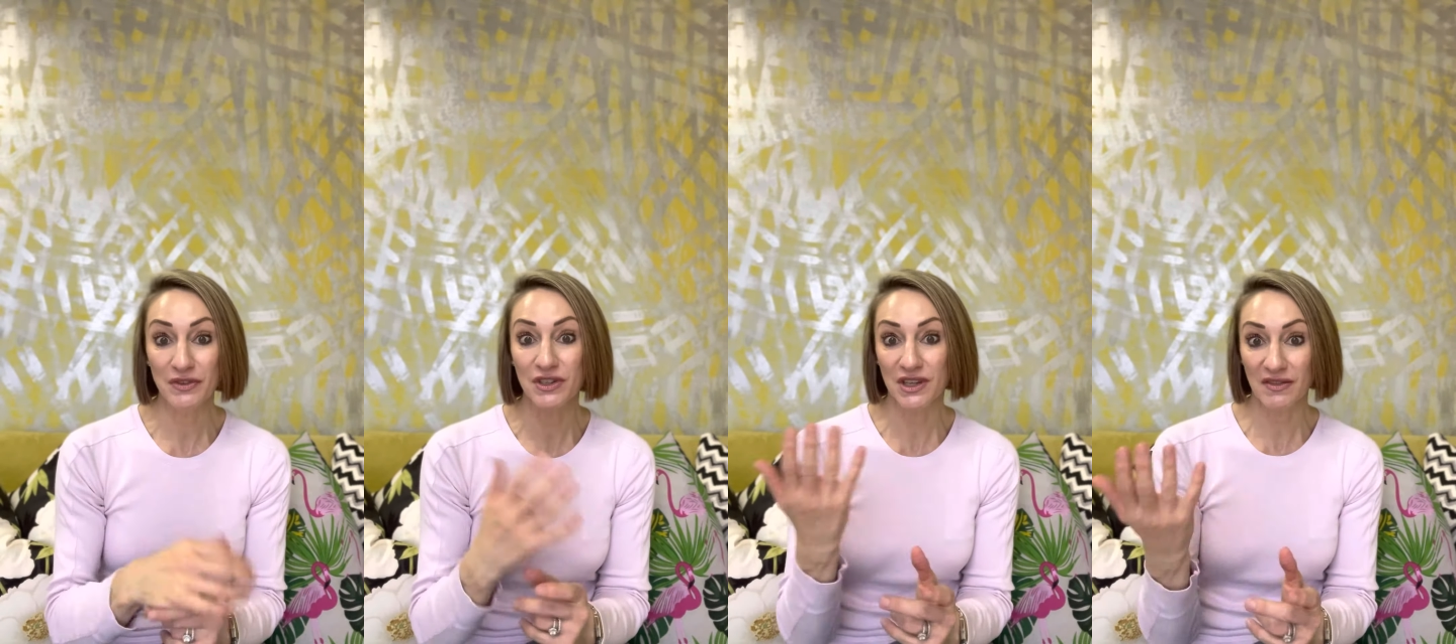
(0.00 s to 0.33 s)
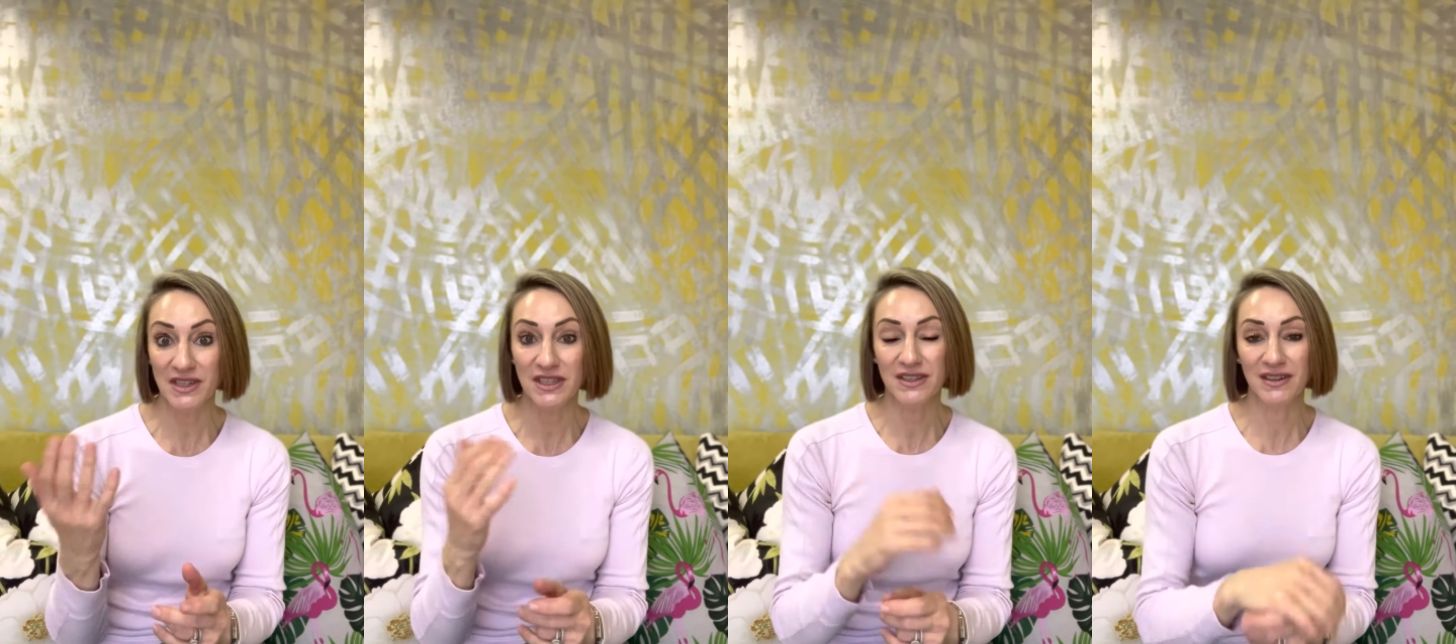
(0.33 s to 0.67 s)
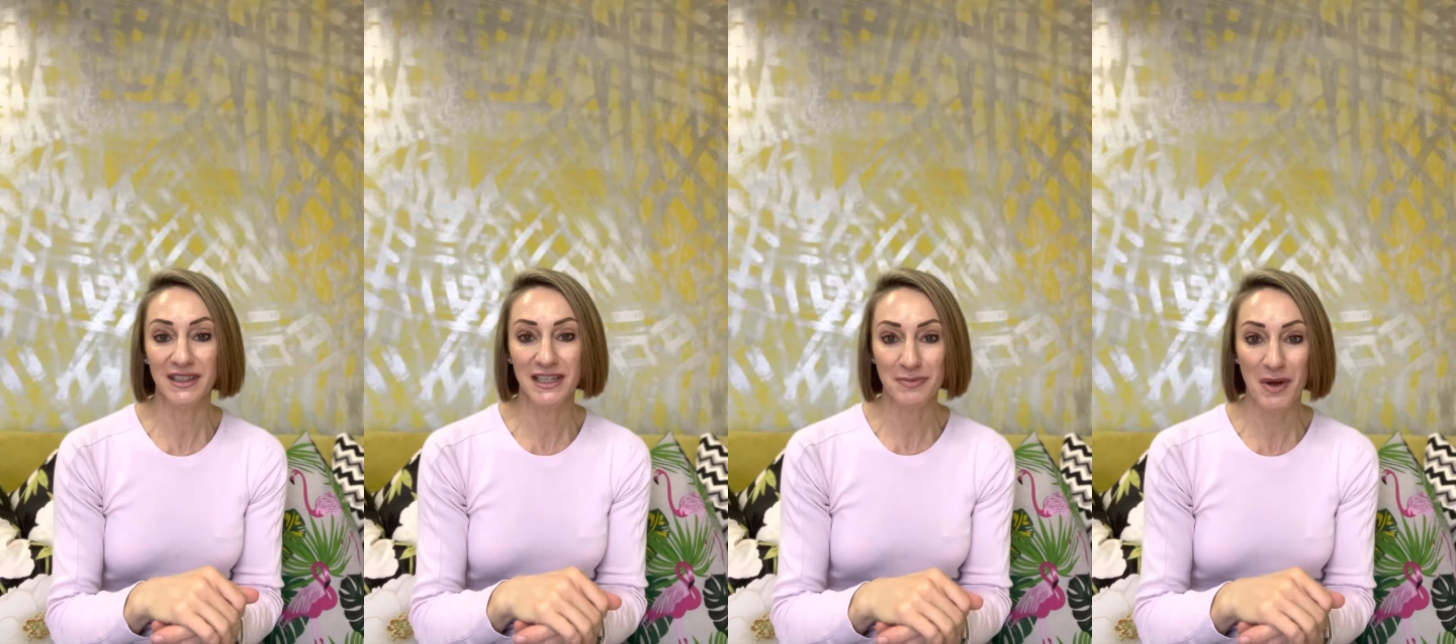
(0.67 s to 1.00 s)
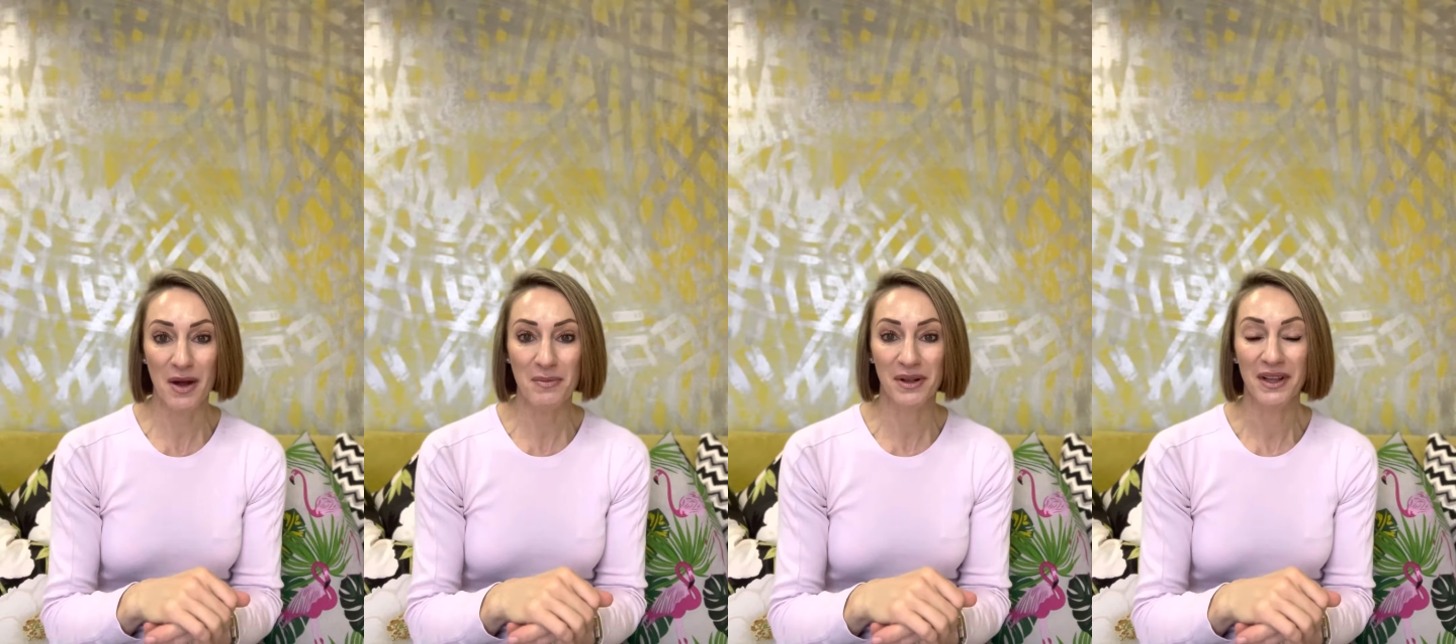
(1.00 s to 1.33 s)
because obviously you still need to be
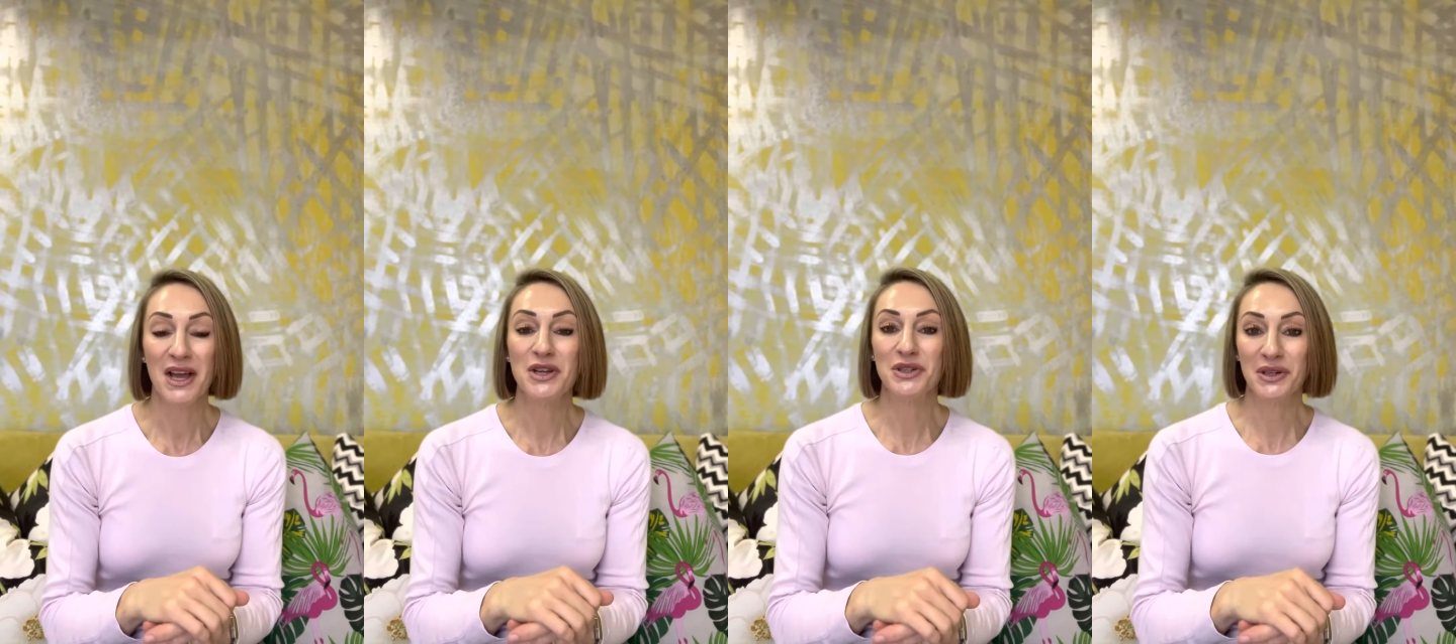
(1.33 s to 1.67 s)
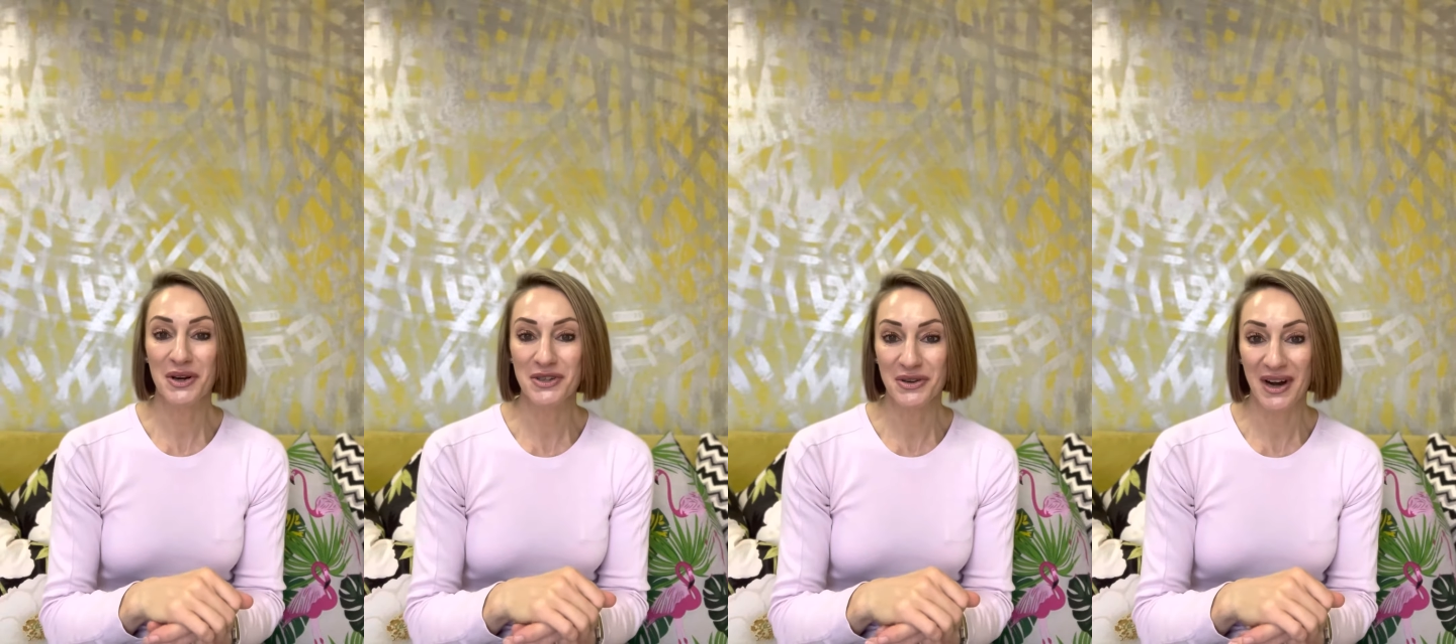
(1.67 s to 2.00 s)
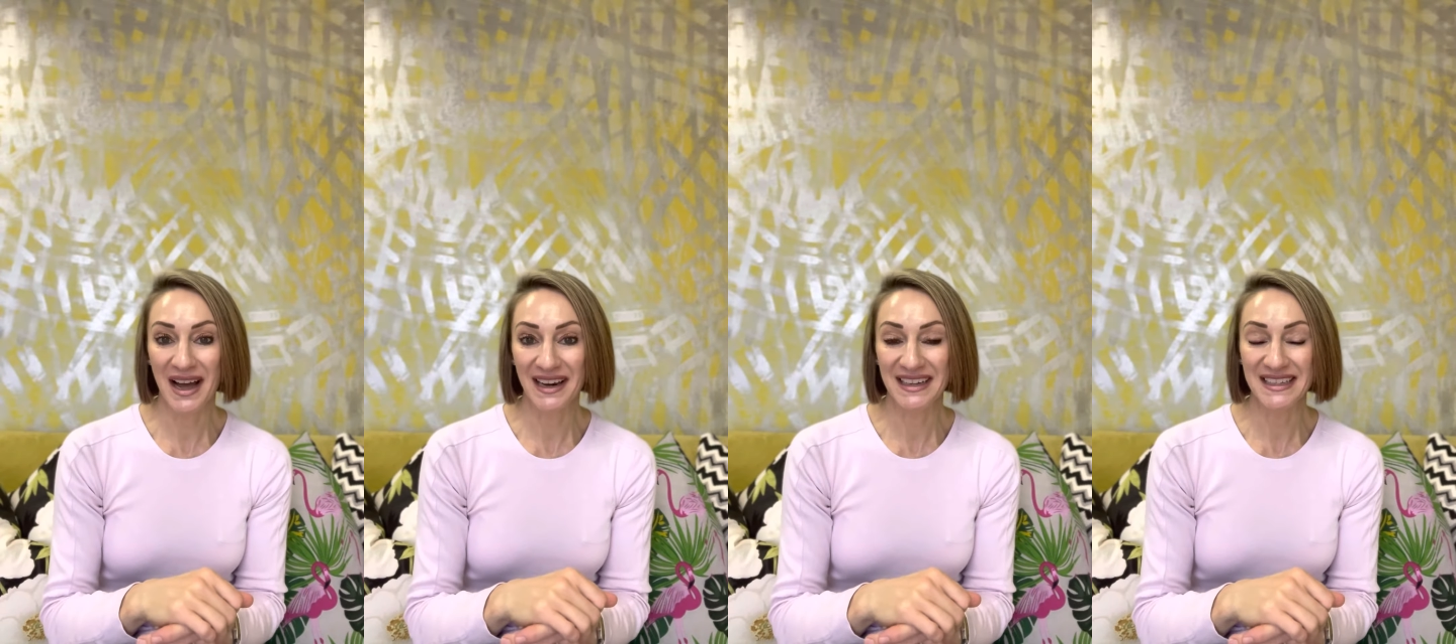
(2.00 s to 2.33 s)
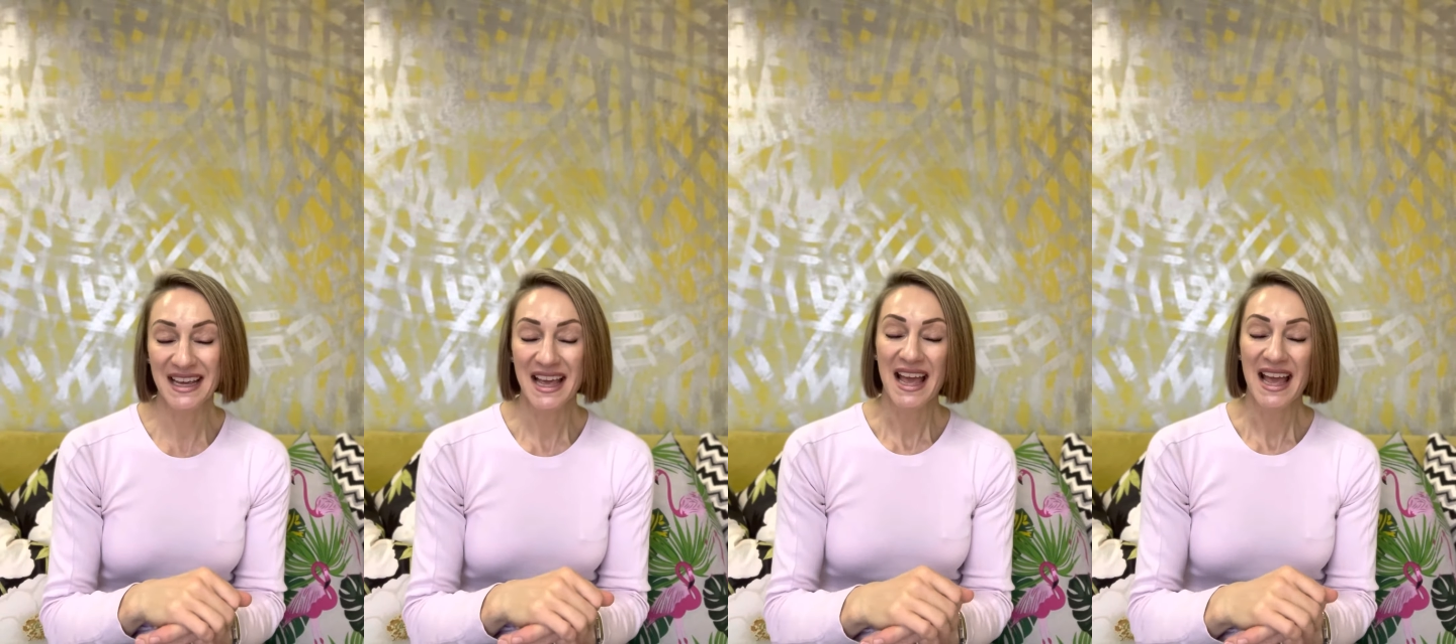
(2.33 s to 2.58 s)
able to close your eyelid.